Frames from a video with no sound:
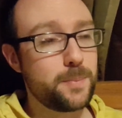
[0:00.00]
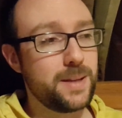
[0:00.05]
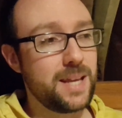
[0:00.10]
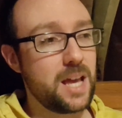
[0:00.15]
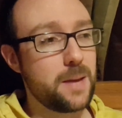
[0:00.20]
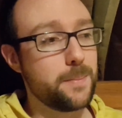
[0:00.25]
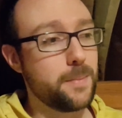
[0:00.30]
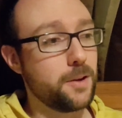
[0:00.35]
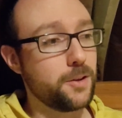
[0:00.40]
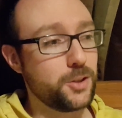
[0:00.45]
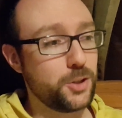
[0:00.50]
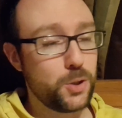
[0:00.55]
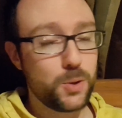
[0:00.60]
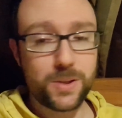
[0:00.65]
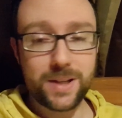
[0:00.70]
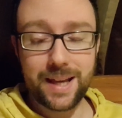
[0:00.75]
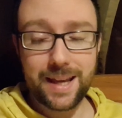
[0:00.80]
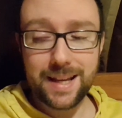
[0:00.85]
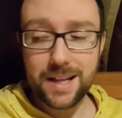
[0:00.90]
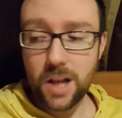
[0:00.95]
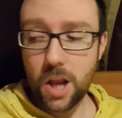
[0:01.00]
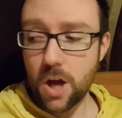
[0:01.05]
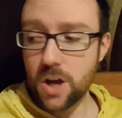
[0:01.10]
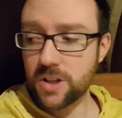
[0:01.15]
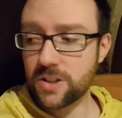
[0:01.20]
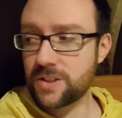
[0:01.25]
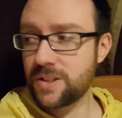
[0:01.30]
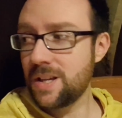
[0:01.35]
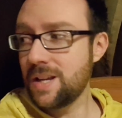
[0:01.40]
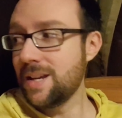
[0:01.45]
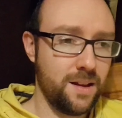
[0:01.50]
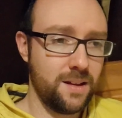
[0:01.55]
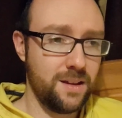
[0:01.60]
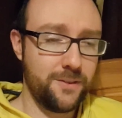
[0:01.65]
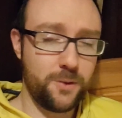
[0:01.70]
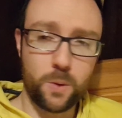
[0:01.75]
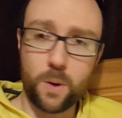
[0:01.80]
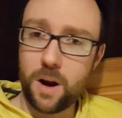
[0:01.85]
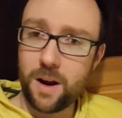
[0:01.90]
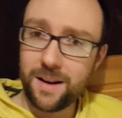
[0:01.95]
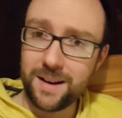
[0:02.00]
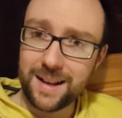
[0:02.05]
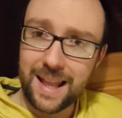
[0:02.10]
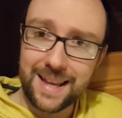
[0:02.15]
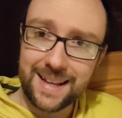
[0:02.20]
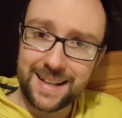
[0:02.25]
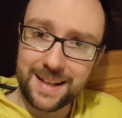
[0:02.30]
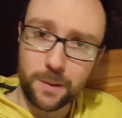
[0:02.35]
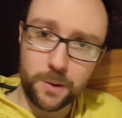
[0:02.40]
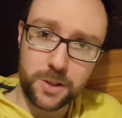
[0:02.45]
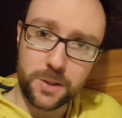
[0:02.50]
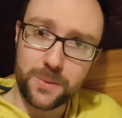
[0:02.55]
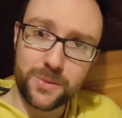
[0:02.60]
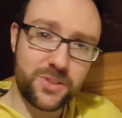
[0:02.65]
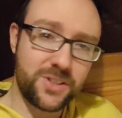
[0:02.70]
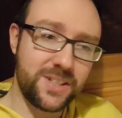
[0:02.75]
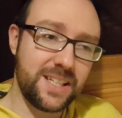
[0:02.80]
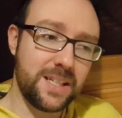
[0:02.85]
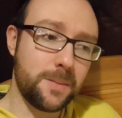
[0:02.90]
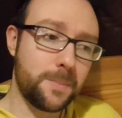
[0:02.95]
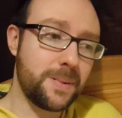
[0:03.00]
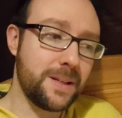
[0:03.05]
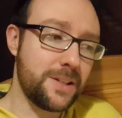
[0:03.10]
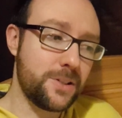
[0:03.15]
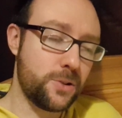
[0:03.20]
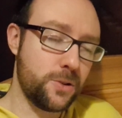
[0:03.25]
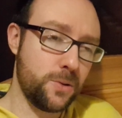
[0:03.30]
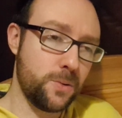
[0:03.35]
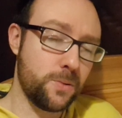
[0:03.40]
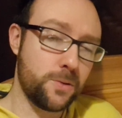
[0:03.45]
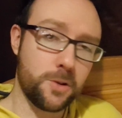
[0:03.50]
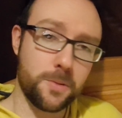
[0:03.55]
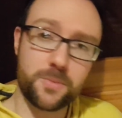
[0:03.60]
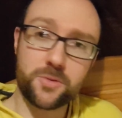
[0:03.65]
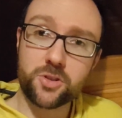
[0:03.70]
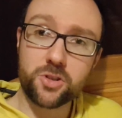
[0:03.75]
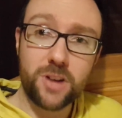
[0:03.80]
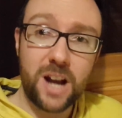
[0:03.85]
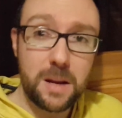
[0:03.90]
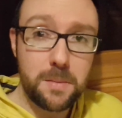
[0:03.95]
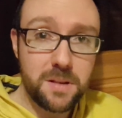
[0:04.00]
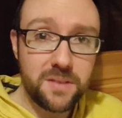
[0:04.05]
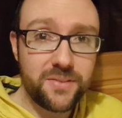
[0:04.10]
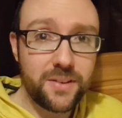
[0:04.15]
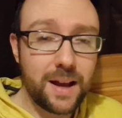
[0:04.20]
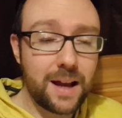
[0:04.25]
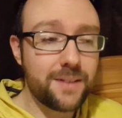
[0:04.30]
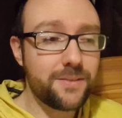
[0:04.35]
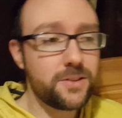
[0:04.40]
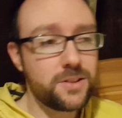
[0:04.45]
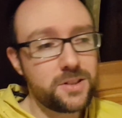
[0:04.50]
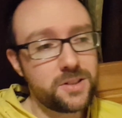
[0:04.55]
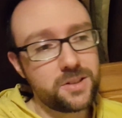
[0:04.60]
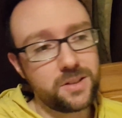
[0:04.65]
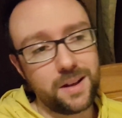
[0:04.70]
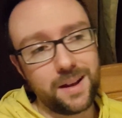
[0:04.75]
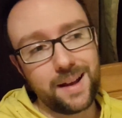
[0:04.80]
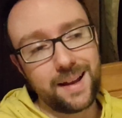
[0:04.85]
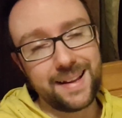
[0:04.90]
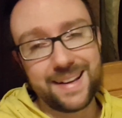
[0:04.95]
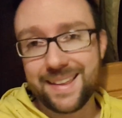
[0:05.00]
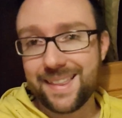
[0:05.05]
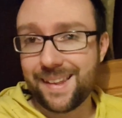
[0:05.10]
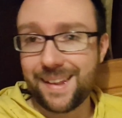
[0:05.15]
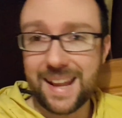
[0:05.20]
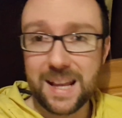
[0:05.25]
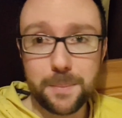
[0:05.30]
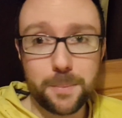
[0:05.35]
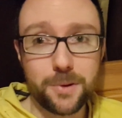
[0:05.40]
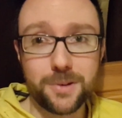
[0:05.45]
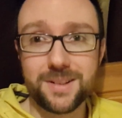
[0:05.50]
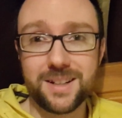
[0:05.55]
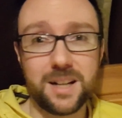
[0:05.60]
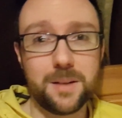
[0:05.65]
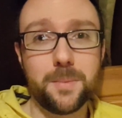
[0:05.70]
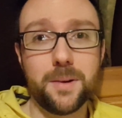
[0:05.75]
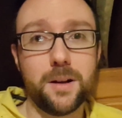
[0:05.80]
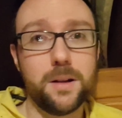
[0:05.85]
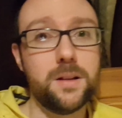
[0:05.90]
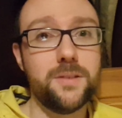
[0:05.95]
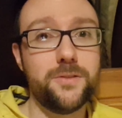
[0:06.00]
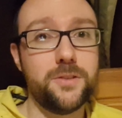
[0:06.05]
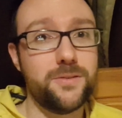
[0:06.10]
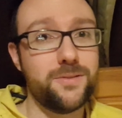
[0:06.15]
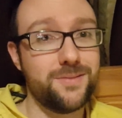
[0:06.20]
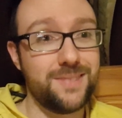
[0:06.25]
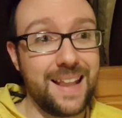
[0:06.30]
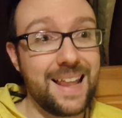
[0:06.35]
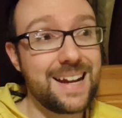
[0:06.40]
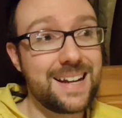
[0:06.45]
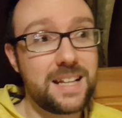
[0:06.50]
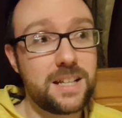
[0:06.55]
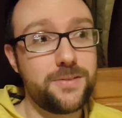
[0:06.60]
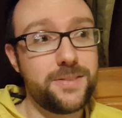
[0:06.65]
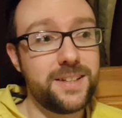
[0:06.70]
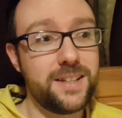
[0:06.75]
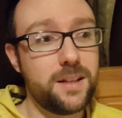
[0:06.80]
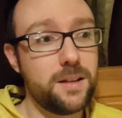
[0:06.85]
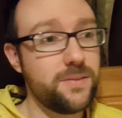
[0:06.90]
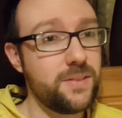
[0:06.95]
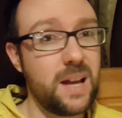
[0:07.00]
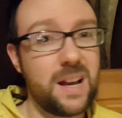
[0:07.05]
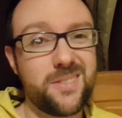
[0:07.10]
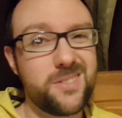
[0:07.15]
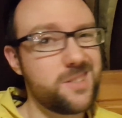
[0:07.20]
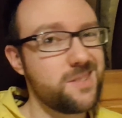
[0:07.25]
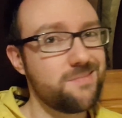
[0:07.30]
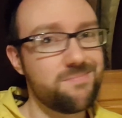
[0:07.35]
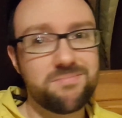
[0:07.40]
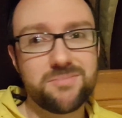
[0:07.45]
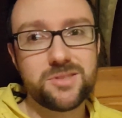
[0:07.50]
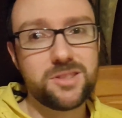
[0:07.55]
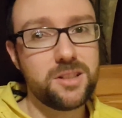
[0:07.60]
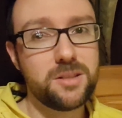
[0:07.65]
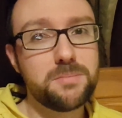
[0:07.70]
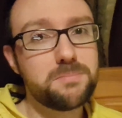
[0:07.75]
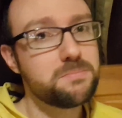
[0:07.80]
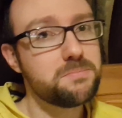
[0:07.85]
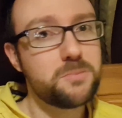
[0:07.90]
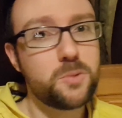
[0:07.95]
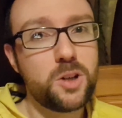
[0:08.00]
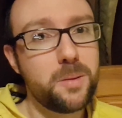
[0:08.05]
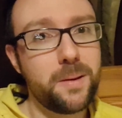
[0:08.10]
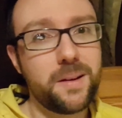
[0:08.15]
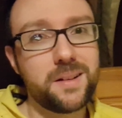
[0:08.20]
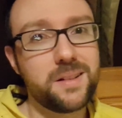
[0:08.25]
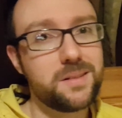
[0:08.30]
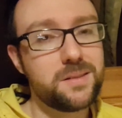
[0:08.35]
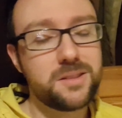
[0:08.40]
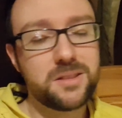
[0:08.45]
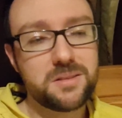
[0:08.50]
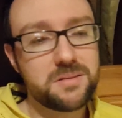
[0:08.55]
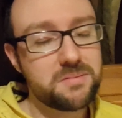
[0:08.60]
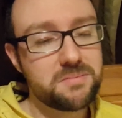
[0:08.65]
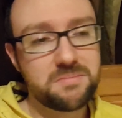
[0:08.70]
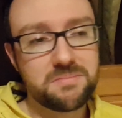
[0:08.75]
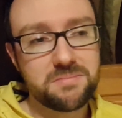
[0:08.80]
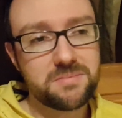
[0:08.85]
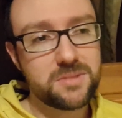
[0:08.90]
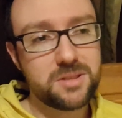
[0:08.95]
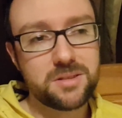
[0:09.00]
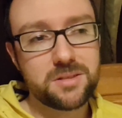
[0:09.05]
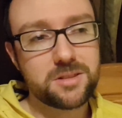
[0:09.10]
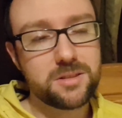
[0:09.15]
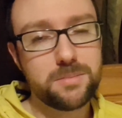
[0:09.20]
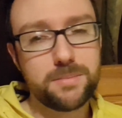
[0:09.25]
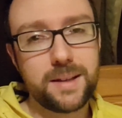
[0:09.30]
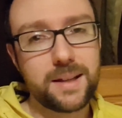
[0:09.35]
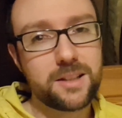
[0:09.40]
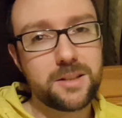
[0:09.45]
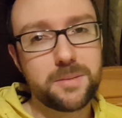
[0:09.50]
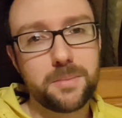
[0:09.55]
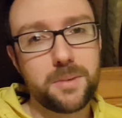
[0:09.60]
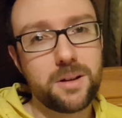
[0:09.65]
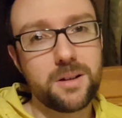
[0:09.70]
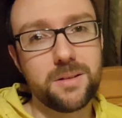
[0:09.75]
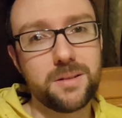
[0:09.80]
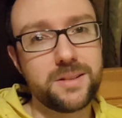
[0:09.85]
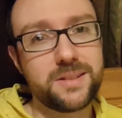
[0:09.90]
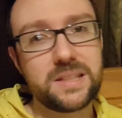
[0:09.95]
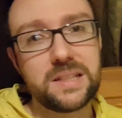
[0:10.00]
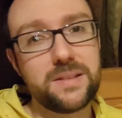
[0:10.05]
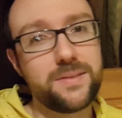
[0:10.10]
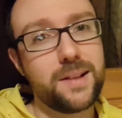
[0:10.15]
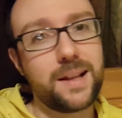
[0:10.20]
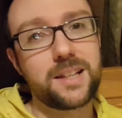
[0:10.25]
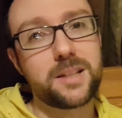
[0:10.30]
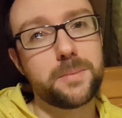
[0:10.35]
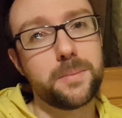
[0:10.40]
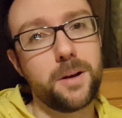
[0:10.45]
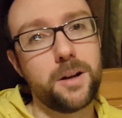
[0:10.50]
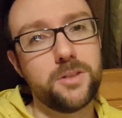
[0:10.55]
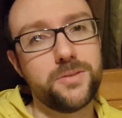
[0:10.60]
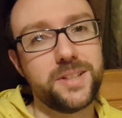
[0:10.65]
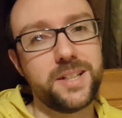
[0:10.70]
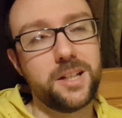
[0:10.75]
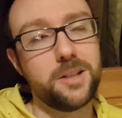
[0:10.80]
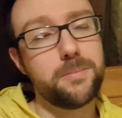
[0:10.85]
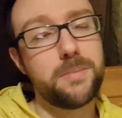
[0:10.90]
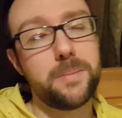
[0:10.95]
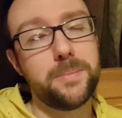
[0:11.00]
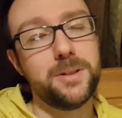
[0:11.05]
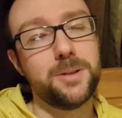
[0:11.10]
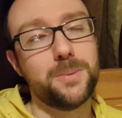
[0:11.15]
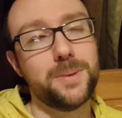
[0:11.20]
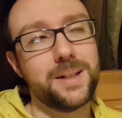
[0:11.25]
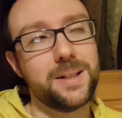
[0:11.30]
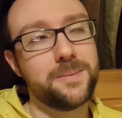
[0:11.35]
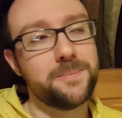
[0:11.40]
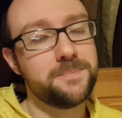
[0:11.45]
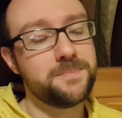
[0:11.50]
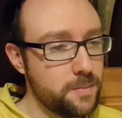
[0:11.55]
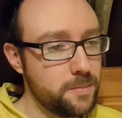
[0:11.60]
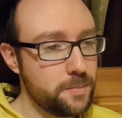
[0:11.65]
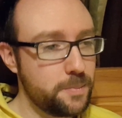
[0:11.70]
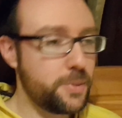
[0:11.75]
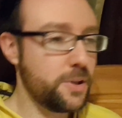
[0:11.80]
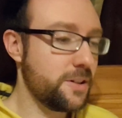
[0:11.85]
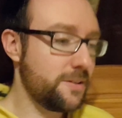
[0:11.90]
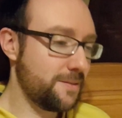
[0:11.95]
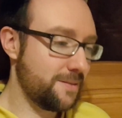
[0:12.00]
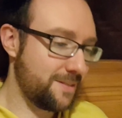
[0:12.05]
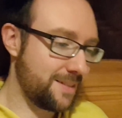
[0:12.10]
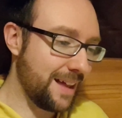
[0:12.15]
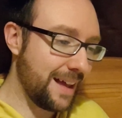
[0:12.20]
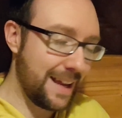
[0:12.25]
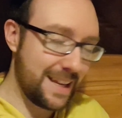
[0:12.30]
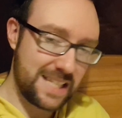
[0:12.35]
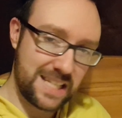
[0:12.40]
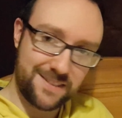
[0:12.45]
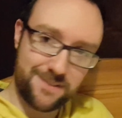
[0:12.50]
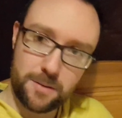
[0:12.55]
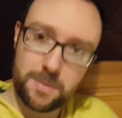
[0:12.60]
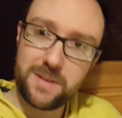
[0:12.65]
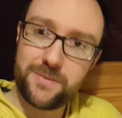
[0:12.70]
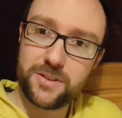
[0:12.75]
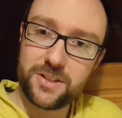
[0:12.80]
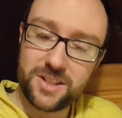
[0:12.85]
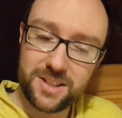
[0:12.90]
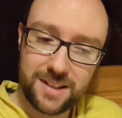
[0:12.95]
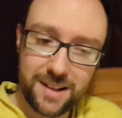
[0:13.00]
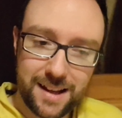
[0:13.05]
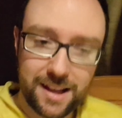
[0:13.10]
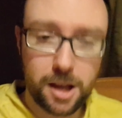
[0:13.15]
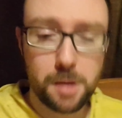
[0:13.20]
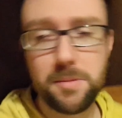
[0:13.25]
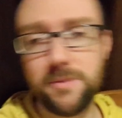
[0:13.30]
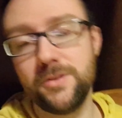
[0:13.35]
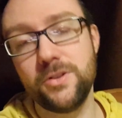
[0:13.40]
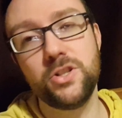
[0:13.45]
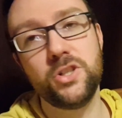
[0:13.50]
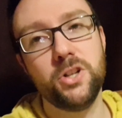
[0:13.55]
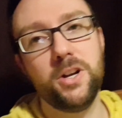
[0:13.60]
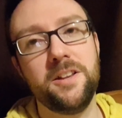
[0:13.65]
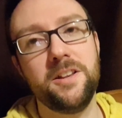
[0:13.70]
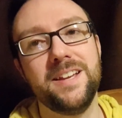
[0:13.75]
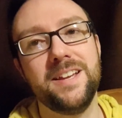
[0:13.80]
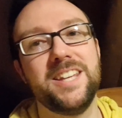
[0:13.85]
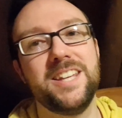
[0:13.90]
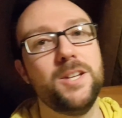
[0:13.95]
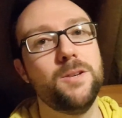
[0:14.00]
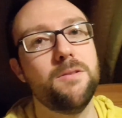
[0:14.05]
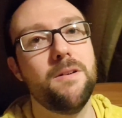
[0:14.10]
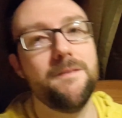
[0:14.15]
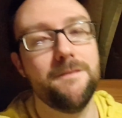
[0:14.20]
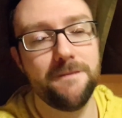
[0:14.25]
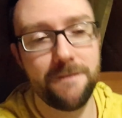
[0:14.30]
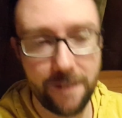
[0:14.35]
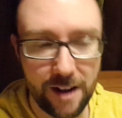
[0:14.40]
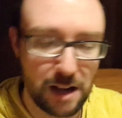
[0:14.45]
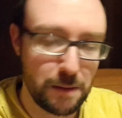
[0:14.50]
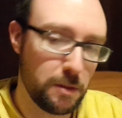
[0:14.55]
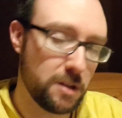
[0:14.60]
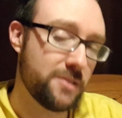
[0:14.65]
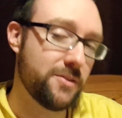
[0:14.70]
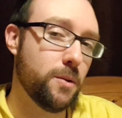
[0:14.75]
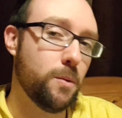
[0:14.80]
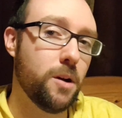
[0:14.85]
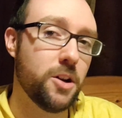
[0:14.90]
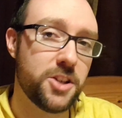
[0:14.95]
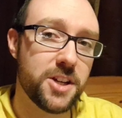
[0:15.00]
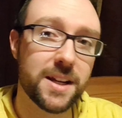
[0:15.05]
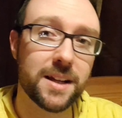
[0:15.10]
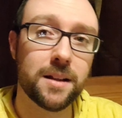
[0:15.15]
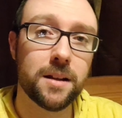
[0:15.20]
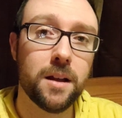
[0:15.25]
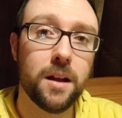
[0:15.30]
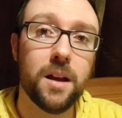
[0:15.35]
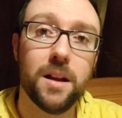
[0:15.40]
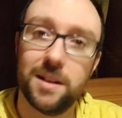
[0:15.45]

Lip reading: PM on UK clocks. If you are liking what you see, please do subscribe if you haven't. Hit the like button down below if you like this video. If you haven't, don't worry about it. Just come back tomorrow and see if you like tomorrow's video. Maybe you will. But that is it from me for today. Hope you've enjoyed. Thank you very much for watching.